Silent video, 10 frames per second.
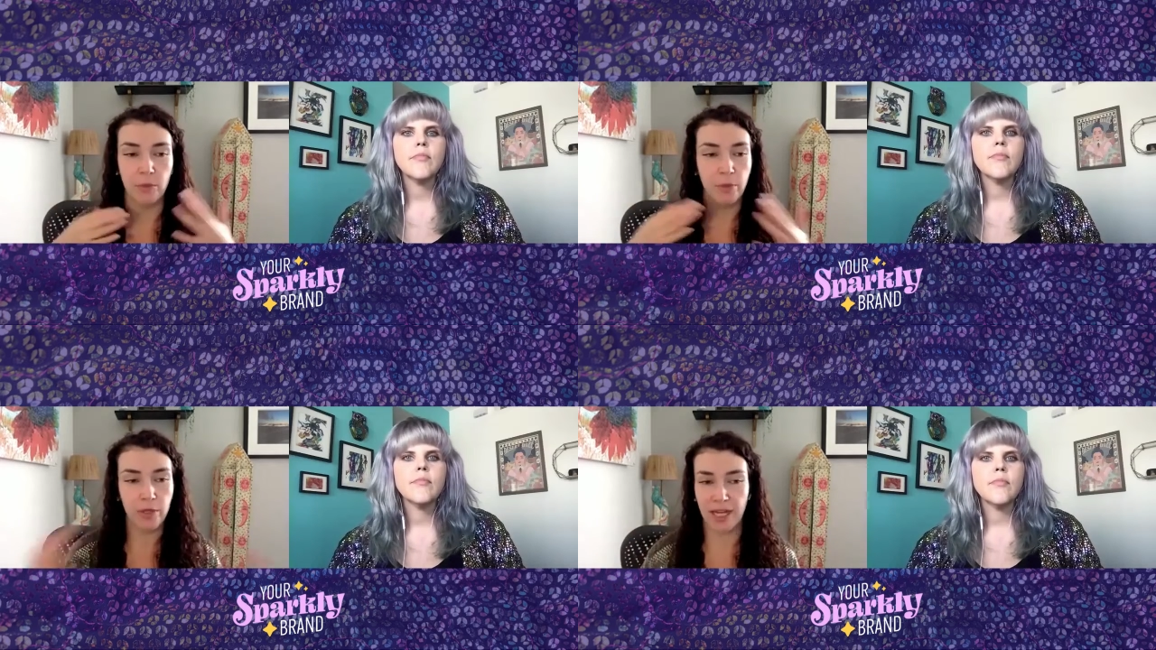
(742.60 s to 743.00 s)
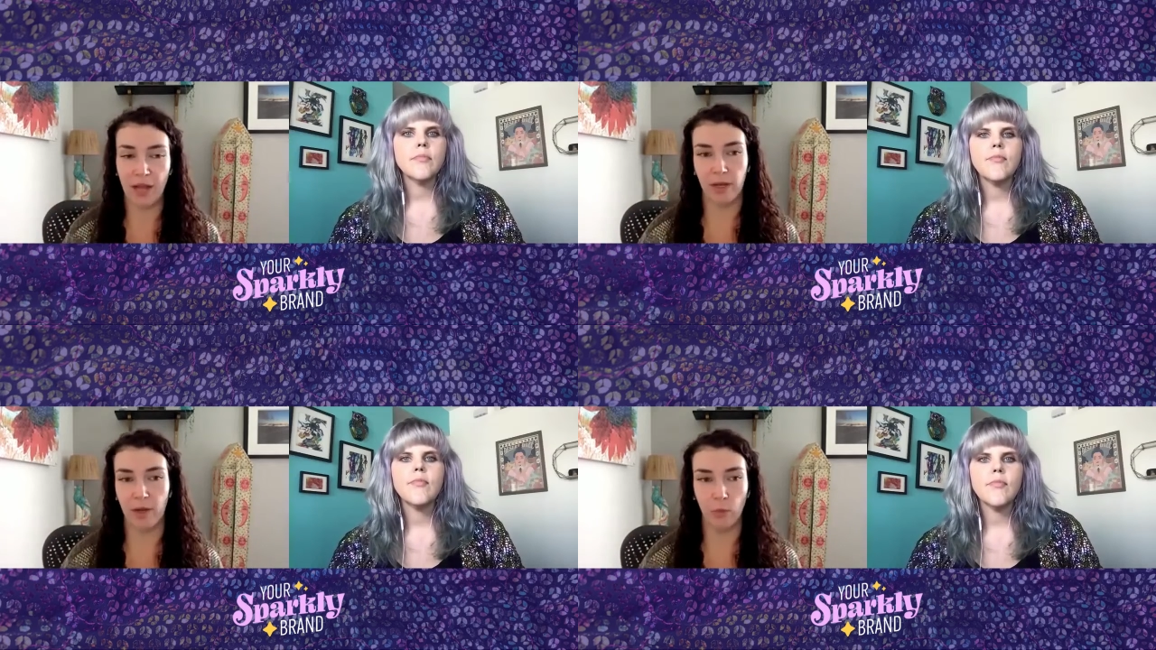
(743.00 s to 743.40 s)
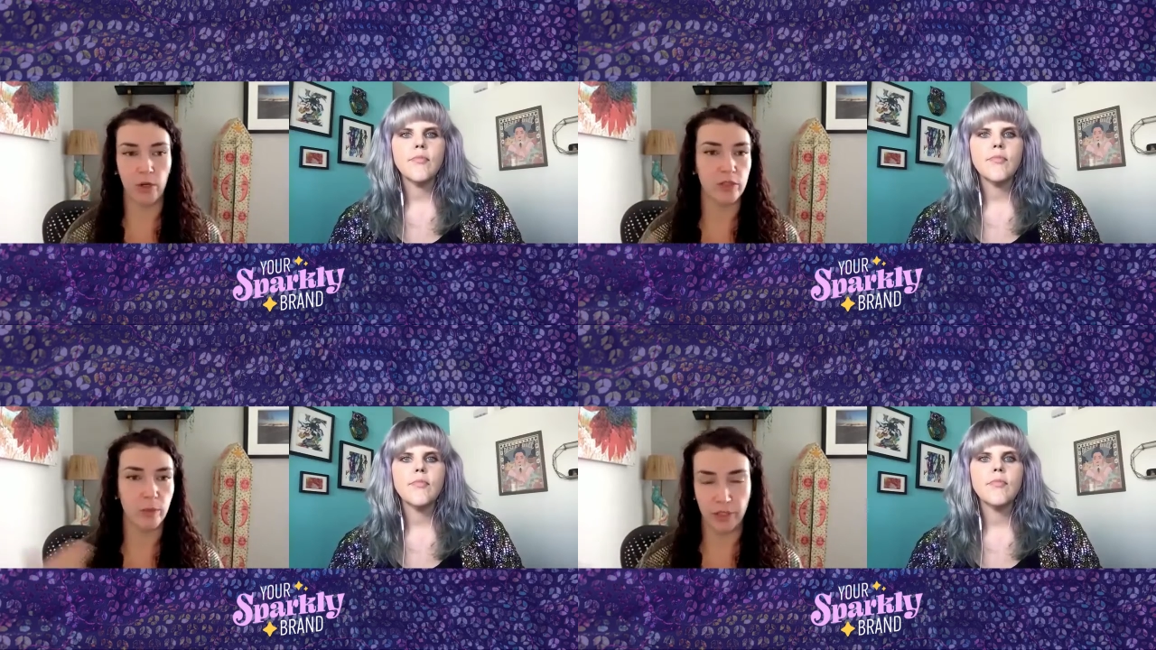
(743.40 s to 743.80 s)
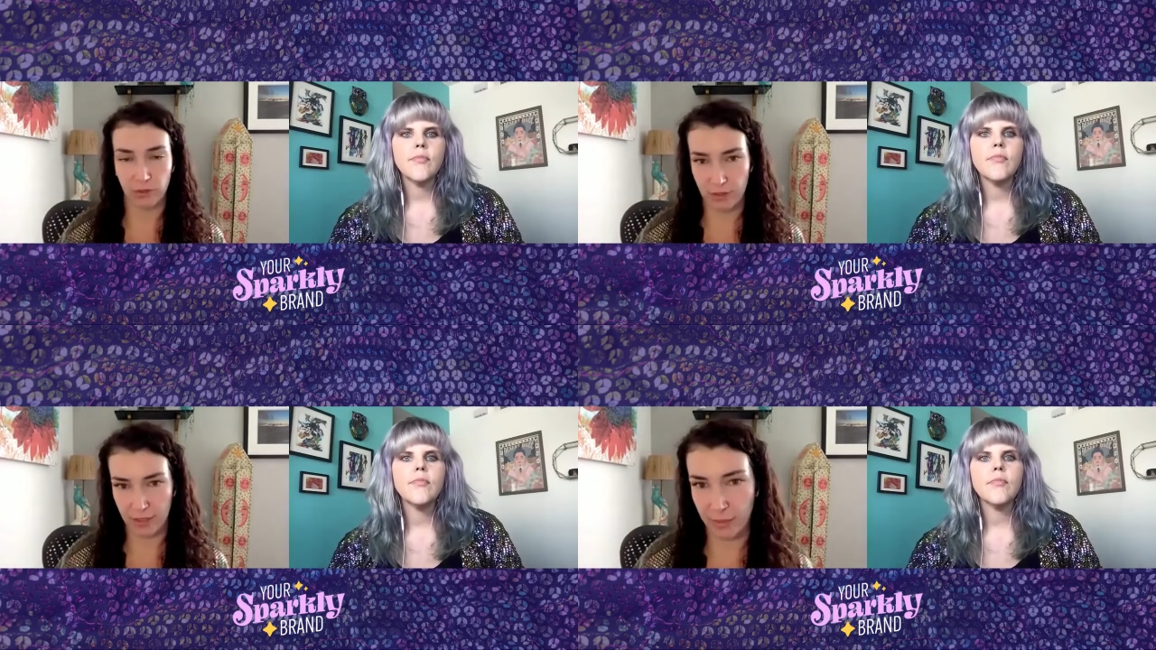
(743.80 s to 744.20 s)
Speaker 1: you put it out, it works while you're
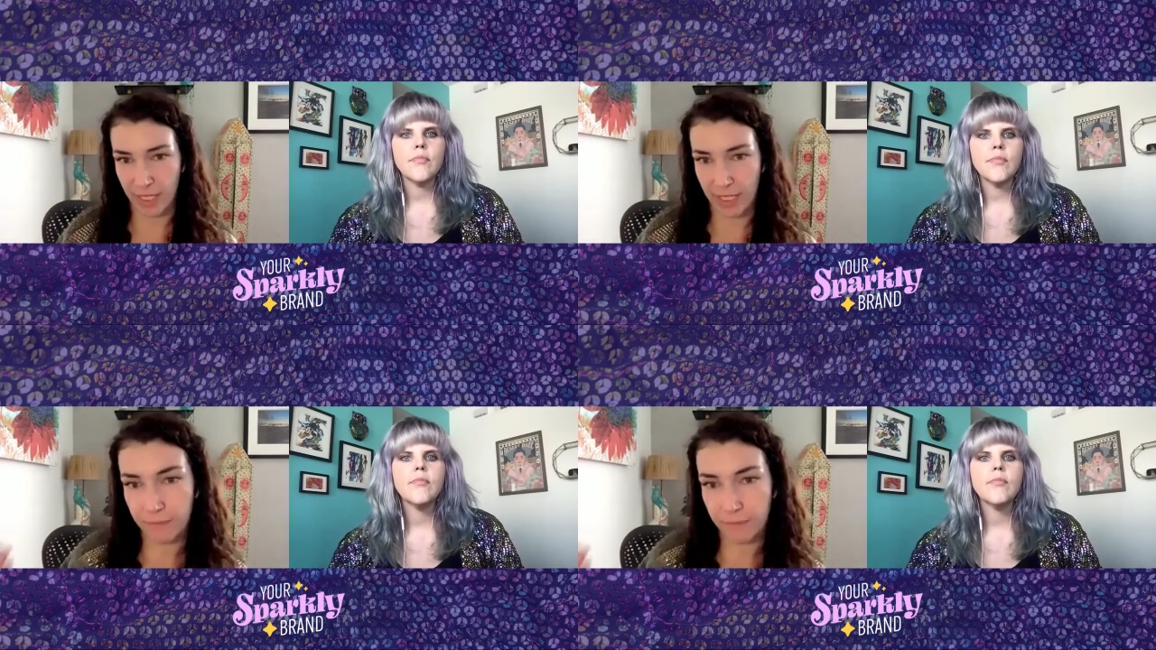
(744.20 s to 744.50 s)
sleeping.